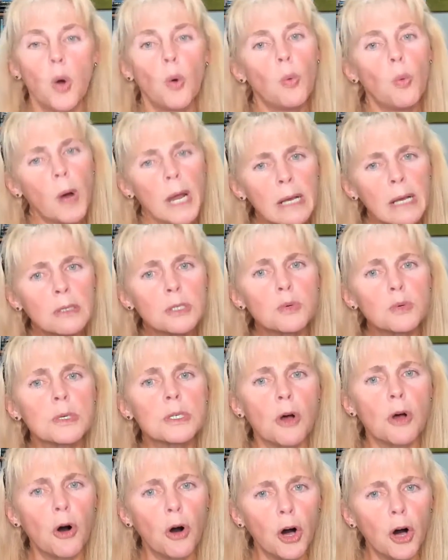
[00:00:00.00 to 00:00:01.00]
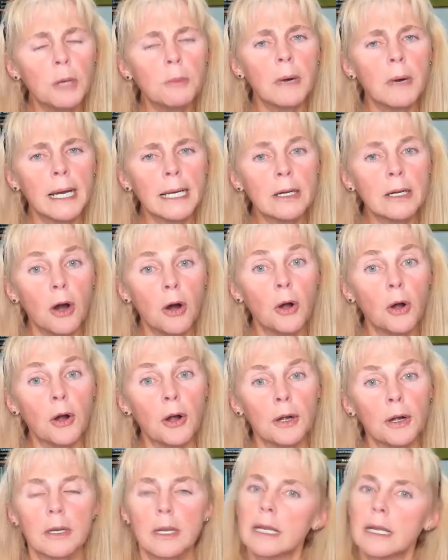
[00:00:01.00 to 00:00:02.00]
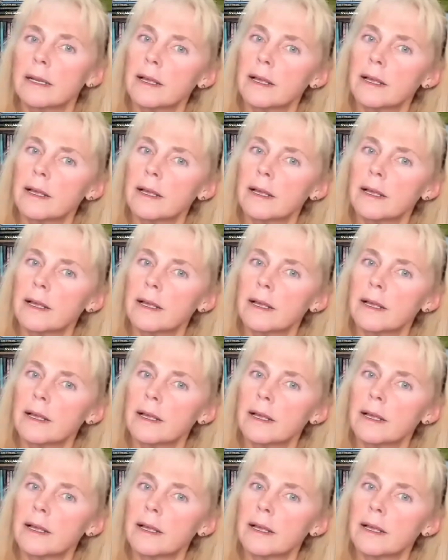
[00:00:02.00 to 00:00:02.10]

What else was on my card?